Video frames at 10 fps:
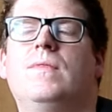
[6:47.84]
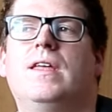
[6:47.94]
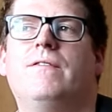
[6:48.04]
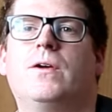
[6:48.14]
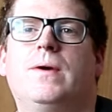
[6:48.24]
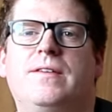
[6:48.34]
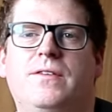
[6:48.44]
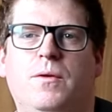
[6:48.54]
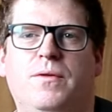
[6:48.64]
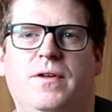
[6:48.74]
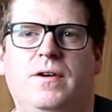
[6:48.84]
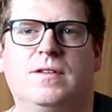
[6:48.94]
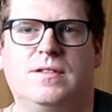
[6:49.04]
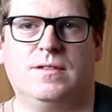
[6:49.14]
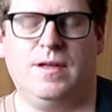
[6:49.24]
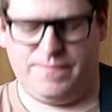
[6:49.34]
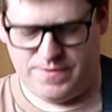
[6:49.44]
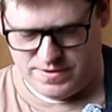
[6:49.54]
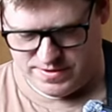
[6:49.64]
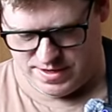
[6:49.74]
It requires no thought. At
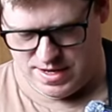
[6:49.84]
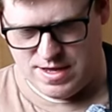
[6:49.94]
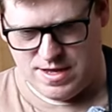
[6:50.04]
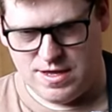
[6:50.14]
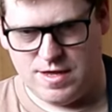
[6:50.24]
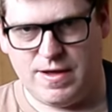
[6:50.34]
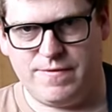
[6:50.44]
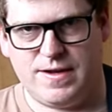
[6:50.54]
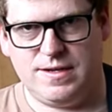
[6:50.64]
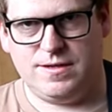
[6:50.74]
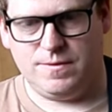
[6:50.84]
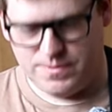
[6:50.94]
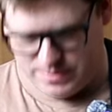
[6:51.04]
first, you might find yourself doing